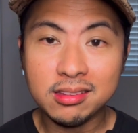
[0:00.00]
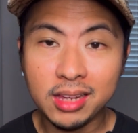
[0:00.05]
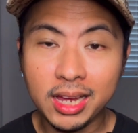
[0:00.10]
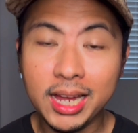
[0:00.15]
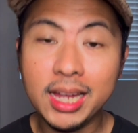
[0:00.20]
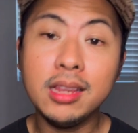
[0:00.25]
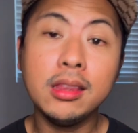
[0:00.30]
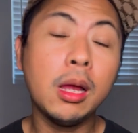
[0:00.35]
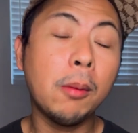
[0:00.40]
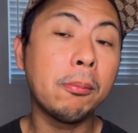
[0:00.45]

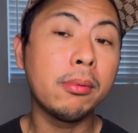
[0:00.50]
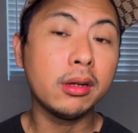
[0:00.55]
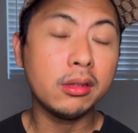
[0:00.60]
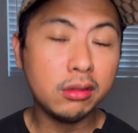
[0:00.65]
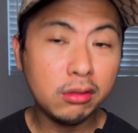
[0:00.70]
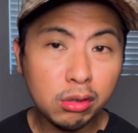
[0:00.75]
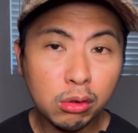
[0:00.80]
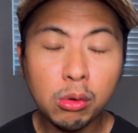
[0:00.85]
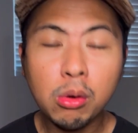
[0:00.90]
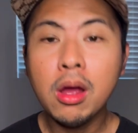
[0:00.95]
And number
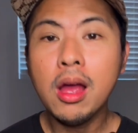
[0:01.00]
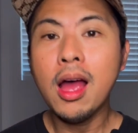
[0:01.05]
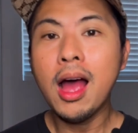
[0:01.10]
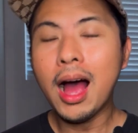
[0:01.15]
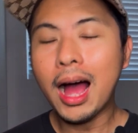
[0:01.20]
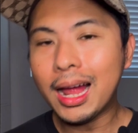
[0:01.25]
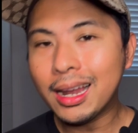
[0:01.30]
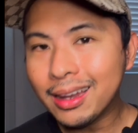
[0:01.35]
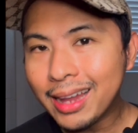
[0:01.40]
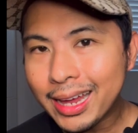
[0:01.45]
two,
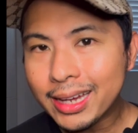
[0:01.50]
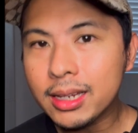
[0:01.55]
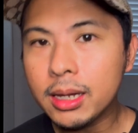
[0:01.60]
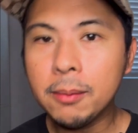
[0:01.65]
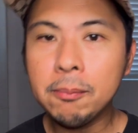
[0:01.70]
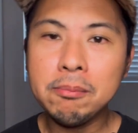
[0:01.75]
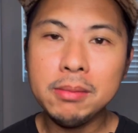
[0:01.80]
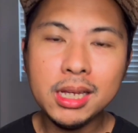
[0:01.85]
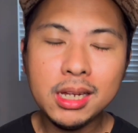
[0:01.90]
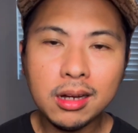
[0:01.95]
I like
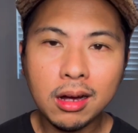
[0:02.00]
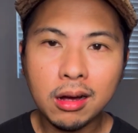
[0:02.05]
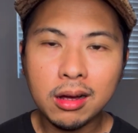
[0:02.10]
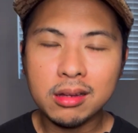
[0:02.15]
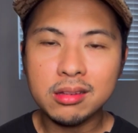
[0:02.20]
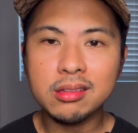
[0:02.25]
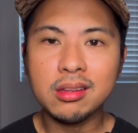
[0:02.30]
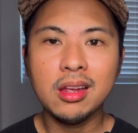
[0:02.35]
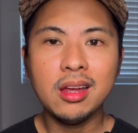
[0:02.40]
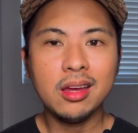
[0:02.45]
them
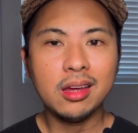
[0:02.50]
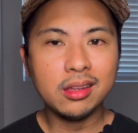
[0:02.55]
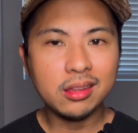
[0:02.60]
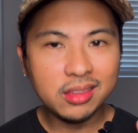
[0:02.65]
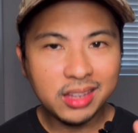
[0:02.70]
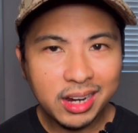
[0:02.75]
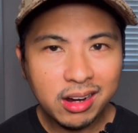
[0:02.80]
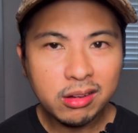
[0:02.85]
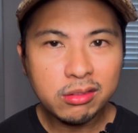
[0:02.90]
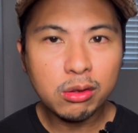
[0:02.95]
because
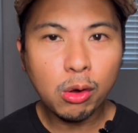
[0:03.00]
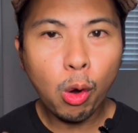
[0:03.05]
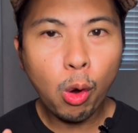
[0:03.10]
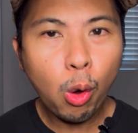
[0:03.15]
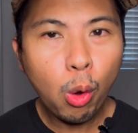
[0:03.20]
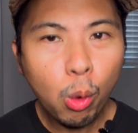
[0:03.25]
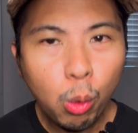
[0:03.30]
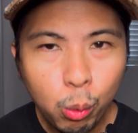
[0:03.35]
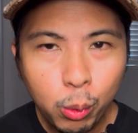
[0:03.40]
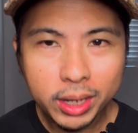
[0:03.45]
there's
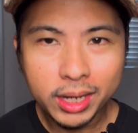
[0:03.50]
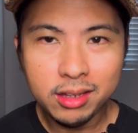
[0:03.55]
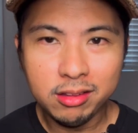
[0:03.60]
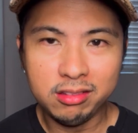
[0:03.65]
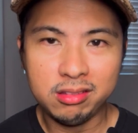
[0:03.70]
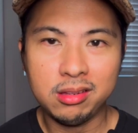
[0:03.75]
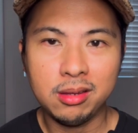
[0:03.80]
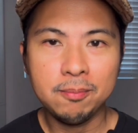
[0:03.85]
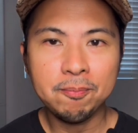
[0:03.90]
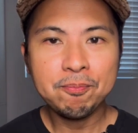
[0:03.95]

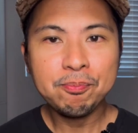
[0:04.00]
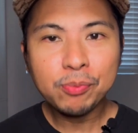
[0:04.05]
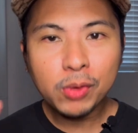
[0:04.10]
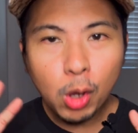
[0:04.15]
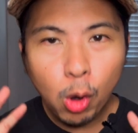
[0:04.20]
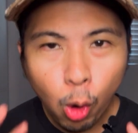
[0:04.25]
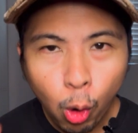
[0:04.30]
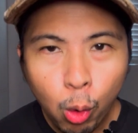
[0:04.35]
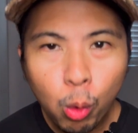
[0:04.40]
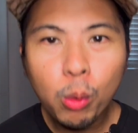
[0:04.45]
always
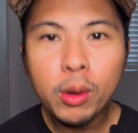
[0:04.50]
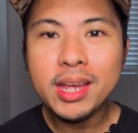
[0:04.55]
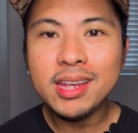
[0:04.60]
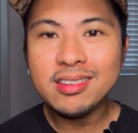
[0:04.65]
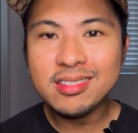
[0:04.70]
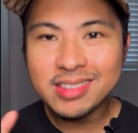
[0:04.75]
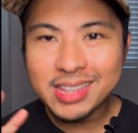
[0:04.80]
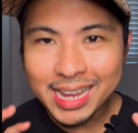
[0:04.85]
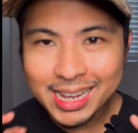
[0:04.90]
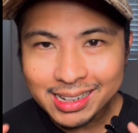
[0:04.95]

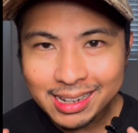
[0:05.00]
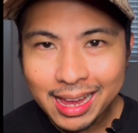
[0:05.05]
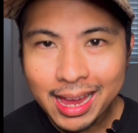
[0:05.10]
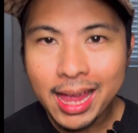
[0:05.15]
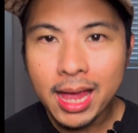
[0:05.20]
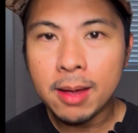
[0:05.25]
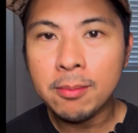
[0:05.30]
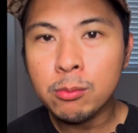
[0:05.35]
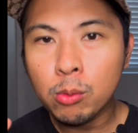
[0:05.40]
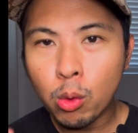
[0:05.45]
always that
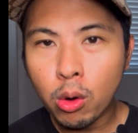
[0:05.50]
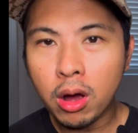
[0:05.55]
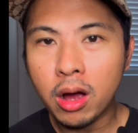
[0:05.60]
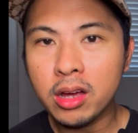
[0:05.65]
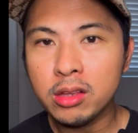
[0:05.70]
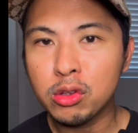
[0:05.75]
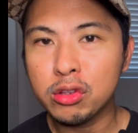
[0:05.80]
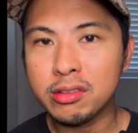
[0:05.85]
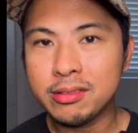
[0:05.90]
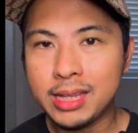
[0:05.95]

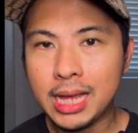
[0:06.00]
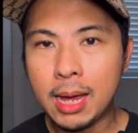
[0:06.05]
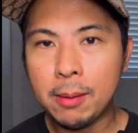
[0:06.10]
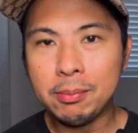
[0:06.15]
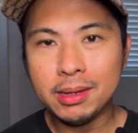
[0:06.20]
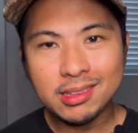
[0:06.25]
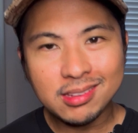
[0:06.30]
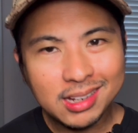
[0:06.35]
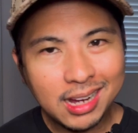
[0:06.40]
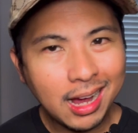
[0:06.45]
Amouage stamp.
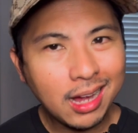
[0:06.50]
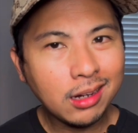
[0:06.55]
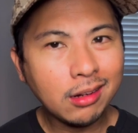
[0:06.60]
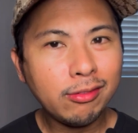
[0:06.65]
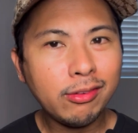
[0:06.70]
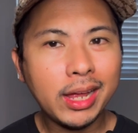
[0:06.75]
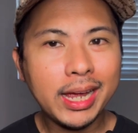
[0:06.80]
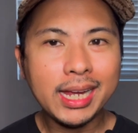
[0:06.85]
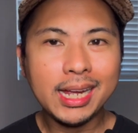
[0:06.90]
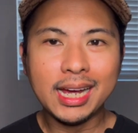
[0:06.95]
It's kind of
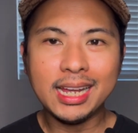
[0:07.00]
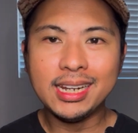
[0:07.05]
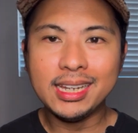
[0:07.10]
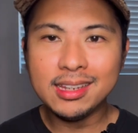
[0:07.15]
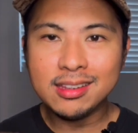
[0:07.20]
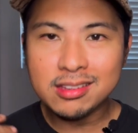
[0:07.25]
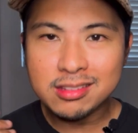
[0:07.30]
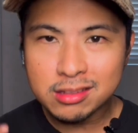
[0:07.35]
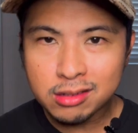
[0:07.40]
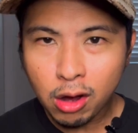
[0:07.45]
like an
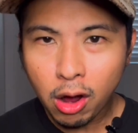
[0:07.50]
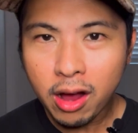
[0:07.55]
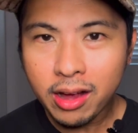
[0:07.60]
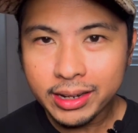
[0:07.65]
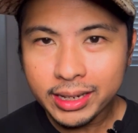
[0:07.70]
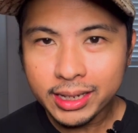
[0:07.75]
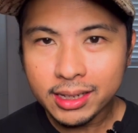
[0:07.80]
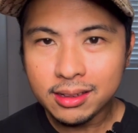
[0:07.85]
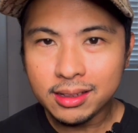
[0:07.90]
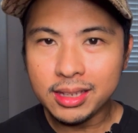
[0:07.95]

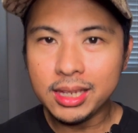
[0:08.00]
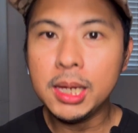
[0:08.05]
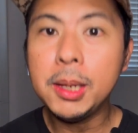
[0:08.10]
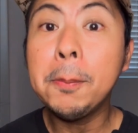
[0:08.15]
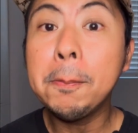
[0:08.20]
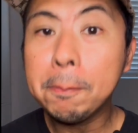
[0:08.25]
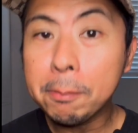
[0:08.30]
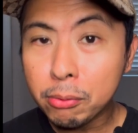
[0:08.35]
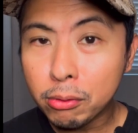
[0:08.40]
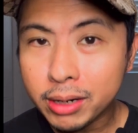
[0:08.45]
exotic
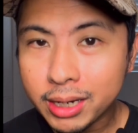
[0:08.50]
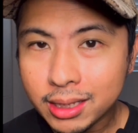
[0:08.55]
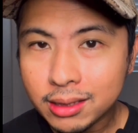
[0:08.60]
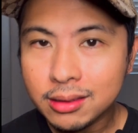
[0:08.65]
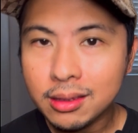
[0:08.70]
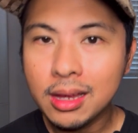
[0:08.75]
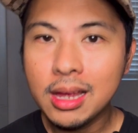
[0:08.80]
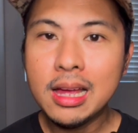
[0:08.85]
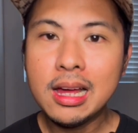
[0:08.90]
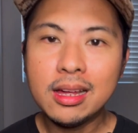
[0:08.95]
imprint
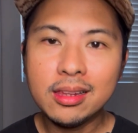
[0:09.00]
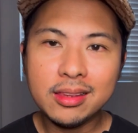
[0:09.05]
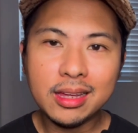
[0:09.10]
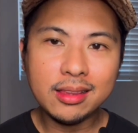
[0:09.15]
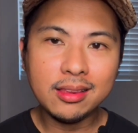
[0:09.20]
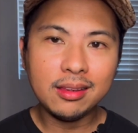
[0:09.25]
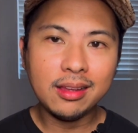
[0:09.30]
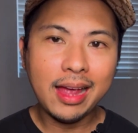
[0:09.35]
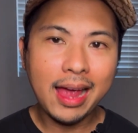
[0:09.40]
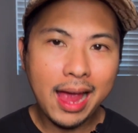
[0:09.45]

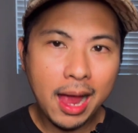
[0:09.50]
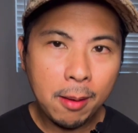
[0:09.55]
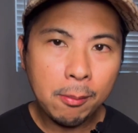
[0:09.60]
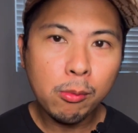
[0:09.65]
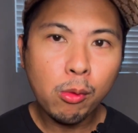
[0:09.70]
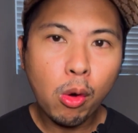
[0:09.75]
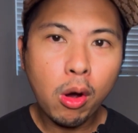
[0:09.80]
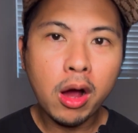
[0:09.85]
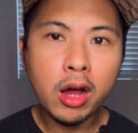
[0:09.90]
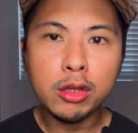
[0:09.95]
that
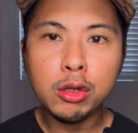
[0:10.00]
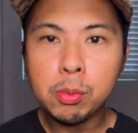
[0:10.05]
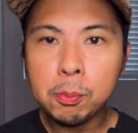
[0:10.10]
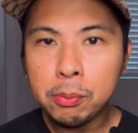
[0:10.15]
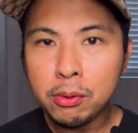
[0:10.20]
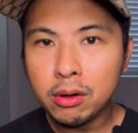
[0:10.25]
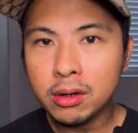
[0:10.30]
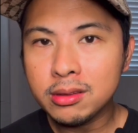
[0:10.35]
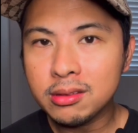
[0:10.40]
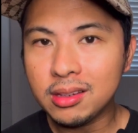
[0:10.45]
Amouage
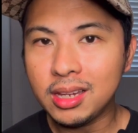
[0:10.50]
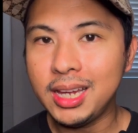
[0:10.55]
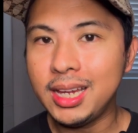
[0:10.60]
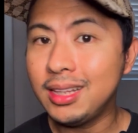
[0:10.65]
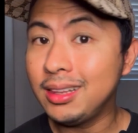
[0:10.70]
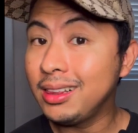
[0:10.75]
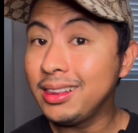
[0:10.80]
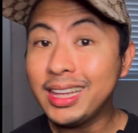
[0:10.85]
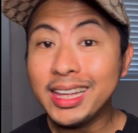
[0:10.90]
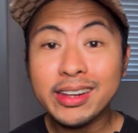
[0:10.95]
puts
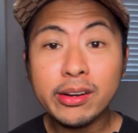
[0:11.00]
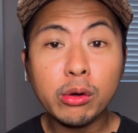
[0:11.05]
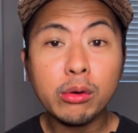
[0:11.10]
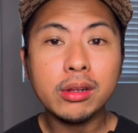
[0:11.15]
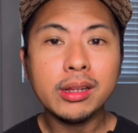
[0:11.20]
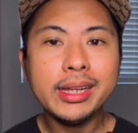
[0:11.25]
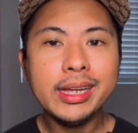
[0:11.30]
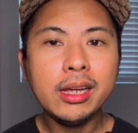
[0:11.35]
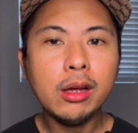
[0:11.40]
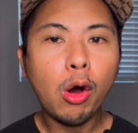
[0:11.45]
in
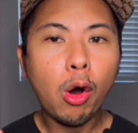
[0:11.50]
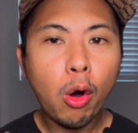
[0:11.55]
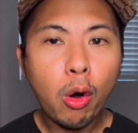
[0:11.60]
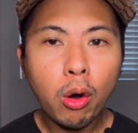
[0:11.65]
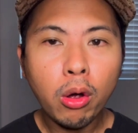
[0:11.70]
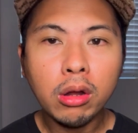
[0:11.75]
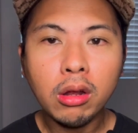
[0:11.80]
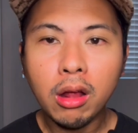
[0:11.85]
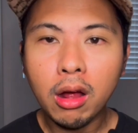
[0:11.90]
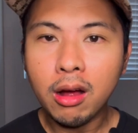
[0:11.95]
literally
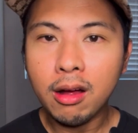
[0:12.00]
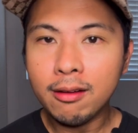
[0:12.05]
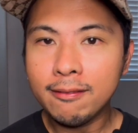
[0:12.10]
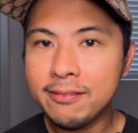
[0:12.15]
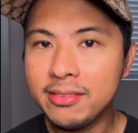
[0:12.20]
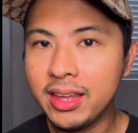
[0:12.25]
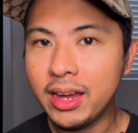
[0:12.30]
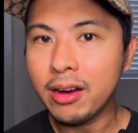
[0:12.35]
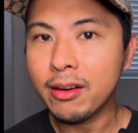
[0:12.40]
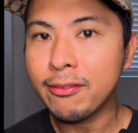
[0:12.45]
all of
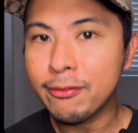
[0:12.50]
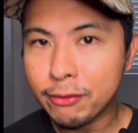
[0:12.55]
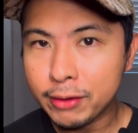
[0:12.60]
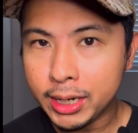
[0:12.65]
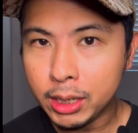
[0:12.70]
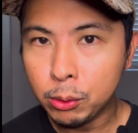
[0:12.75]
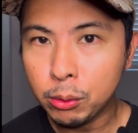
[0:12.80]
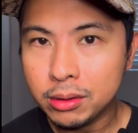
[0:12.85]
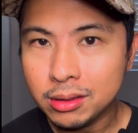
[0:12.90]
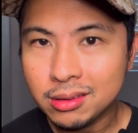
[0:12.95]
their
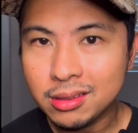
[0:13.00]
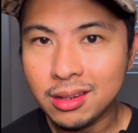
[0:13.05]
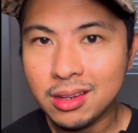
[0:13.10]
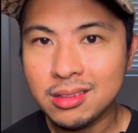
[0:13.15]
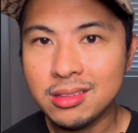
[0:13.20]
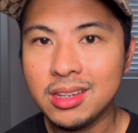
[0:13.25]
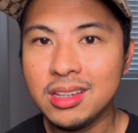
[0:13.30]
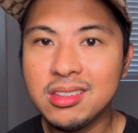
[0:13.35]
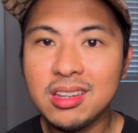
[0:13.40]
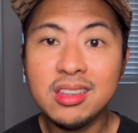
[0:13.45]

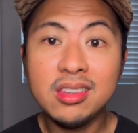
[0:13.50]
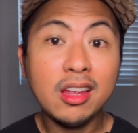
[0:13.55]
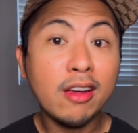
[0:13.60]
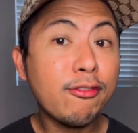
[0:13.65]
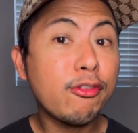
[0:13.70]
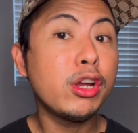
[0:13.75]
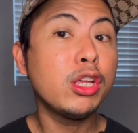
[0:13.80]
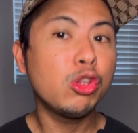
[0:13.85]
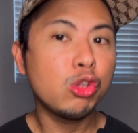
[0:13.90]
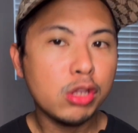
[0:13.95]
fragrances. It's a
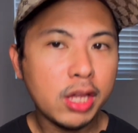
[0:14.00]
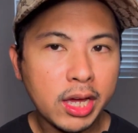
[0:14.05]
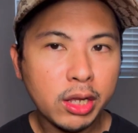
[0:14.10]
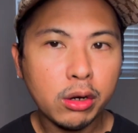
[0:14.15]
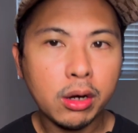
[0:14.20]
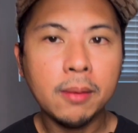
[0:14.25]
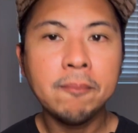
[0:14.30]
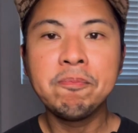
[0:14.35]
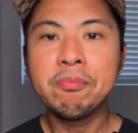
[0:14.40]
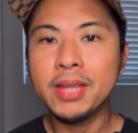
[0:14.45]
different shader.